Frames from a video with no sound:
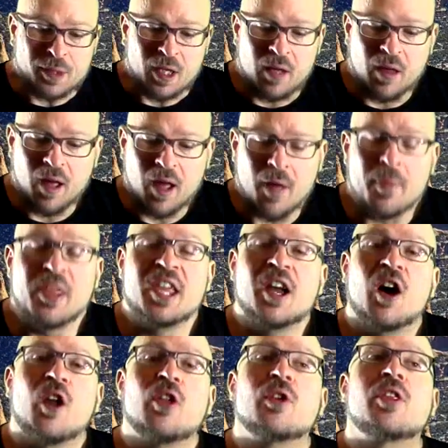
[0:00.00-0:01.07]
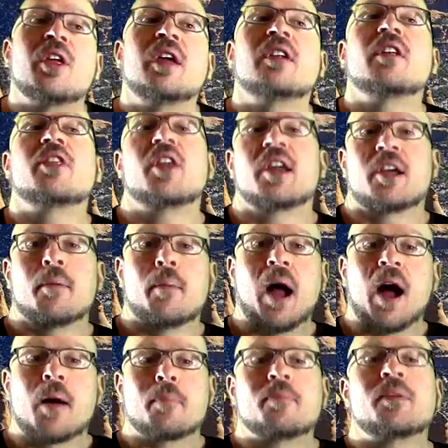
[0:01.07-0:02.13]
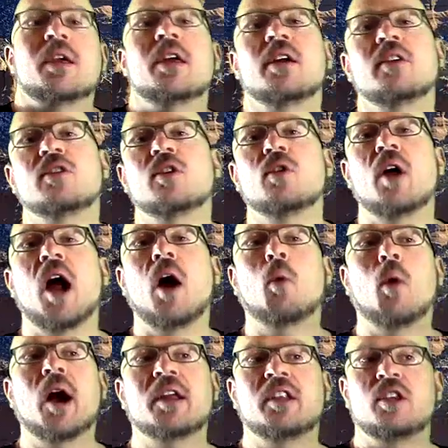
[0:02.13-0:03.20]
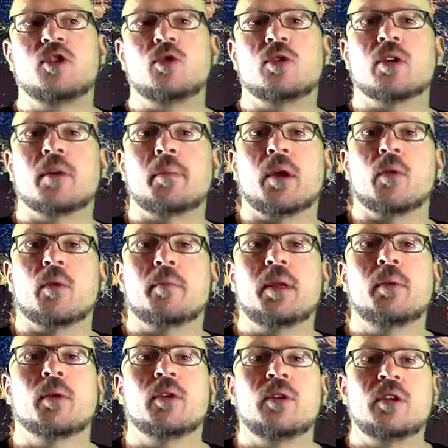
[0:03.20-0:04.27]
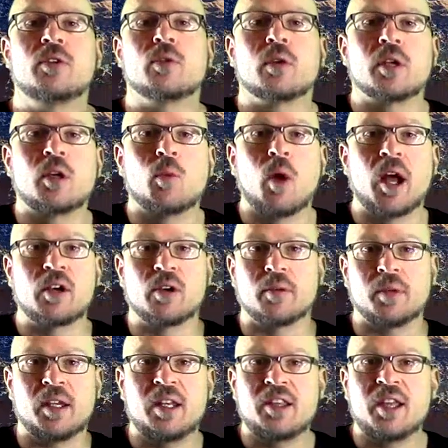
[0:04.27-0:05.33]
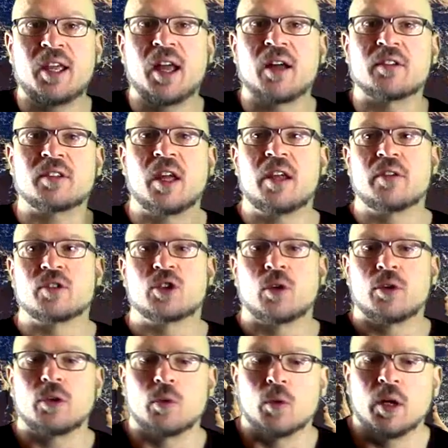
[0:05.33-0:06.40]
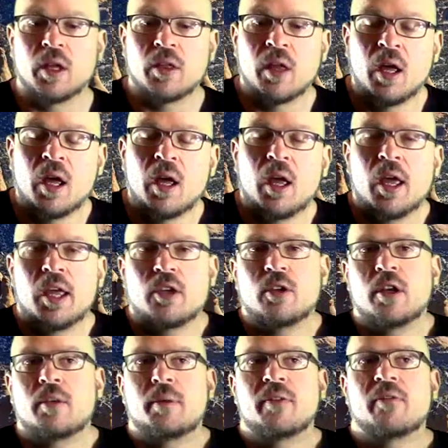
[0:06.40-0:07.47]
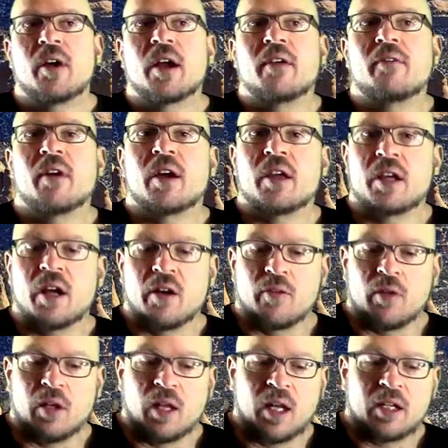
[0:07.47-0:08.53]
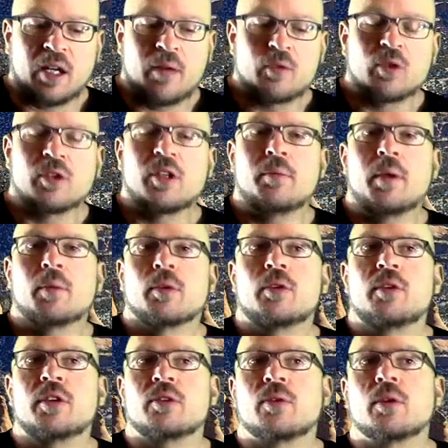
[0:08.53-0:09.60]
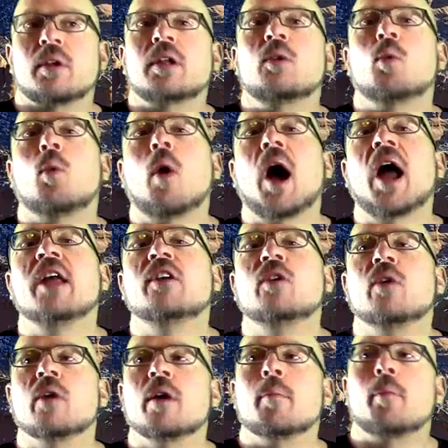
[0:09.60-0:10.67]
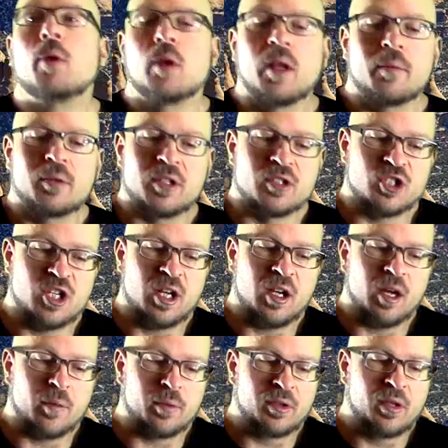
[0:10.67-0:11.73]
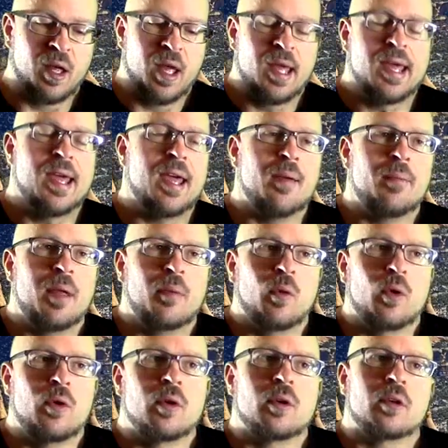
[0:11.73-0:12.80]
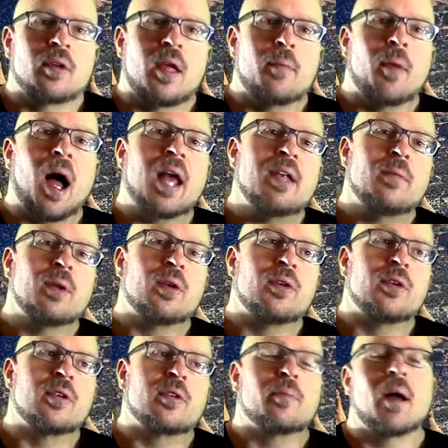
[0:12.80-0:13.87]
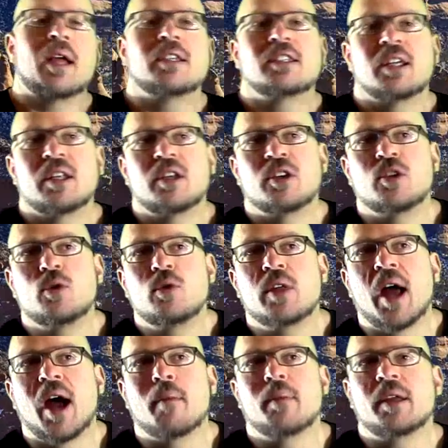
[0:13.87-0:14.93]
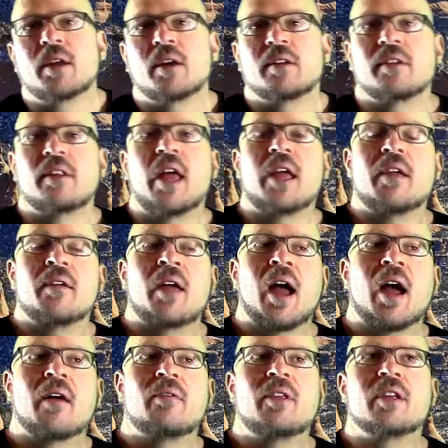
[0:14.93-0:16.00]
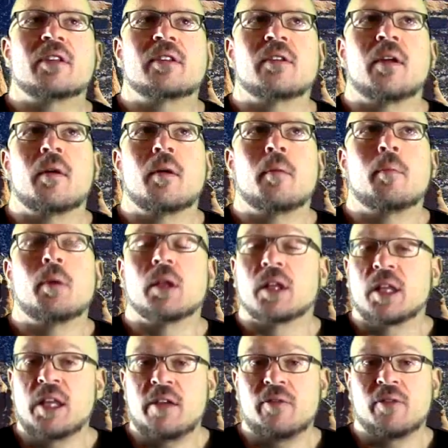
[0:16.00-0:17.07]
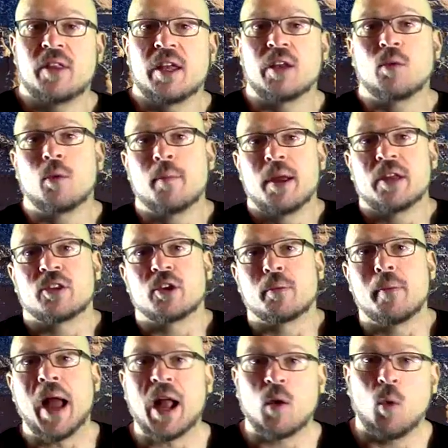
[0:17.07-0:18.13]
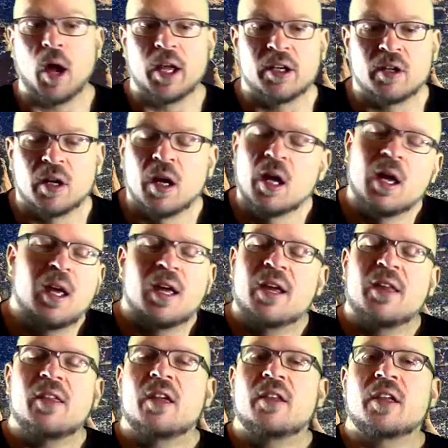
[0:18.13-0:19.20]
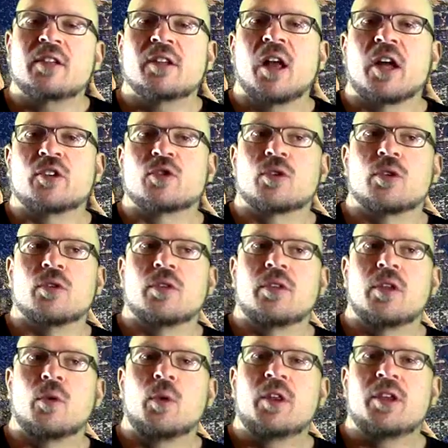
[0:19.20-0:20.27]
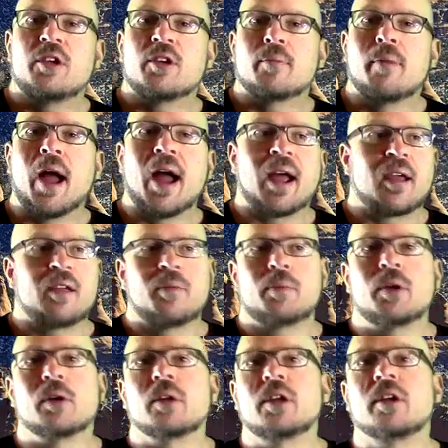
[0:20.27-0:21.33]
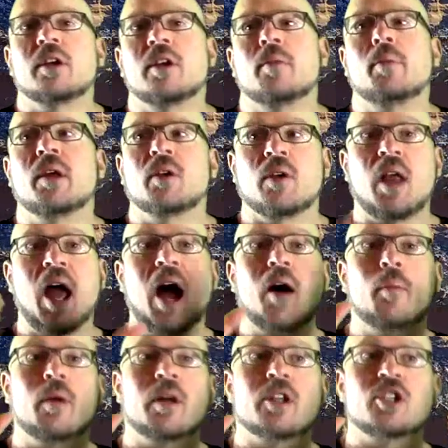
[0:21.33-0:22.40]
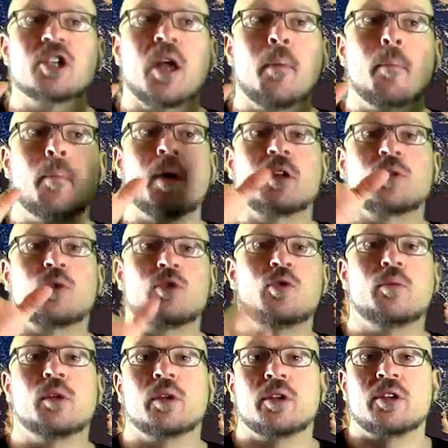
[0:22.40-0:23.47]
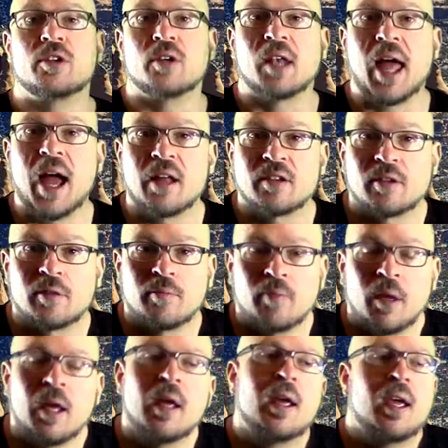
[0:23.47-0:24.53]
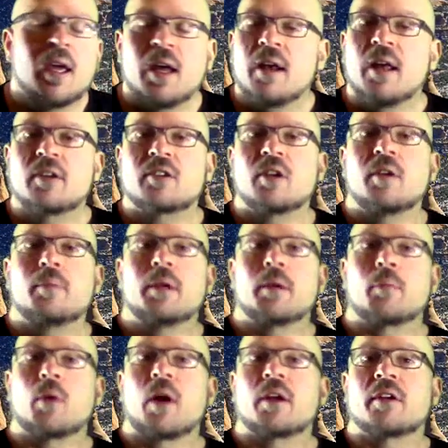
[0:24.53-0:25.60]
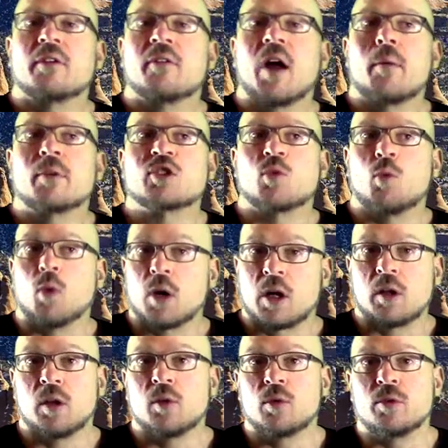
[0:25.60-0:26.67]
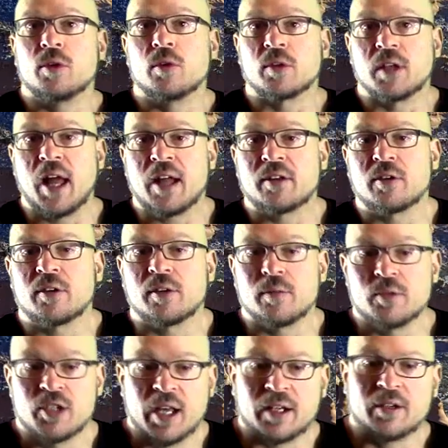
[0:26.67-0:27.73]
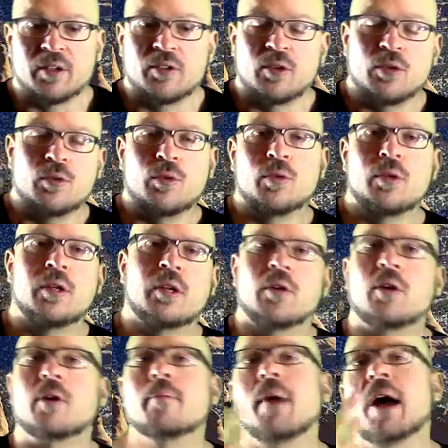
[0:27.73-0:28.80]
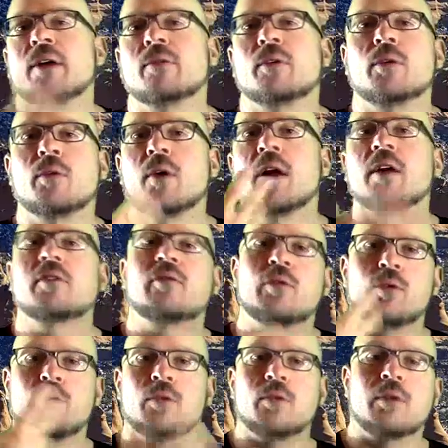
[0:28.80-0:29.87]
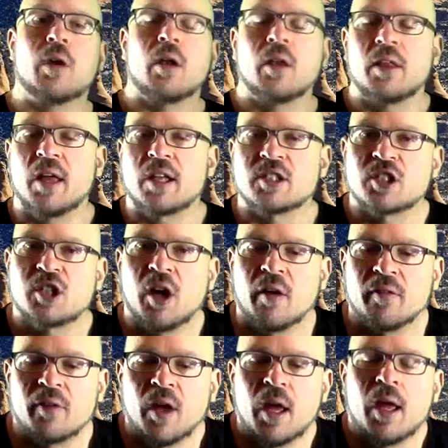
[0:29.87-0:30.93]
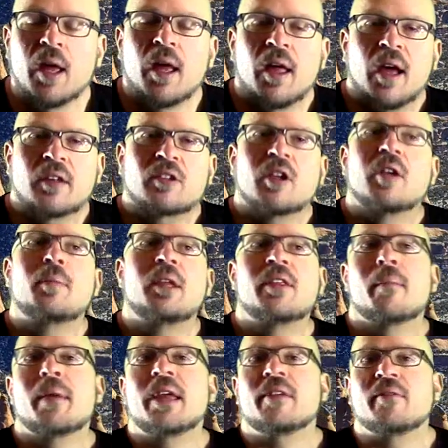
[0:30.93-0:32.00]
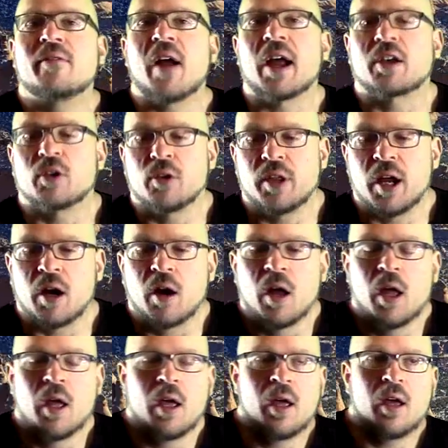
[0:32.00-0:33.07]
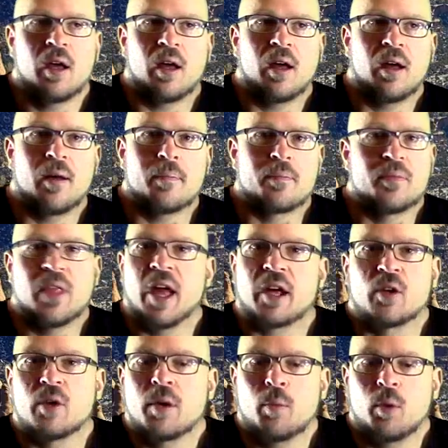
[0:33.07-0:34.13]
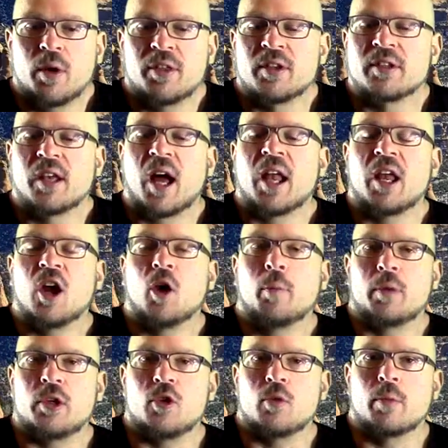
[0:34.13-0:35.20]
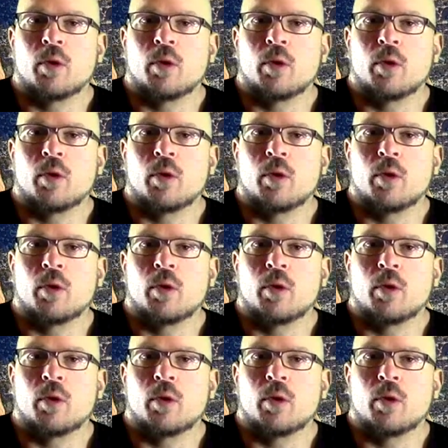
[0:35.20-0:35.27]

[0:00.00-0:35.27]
Uh, the other thing to think about is how wide that you grip it. When people do these really wide grips, anything outside of shoulder width, you need to be very, very careful. A lot of times you'll see people do these really wide grip pull-ups and chin-ups, and people who are, say, bodybuilders might tend to do that because they have this belief that it will make their back wider. And that, that's not true. The width of your back is purely going to depend on how much muscle you build in your lats. And that's going to be a product of how much workload those lats are subjected to, you know, combined with rest, food, all of that stuff. That's going to be the main factor there. uh, that grip width is not helping you.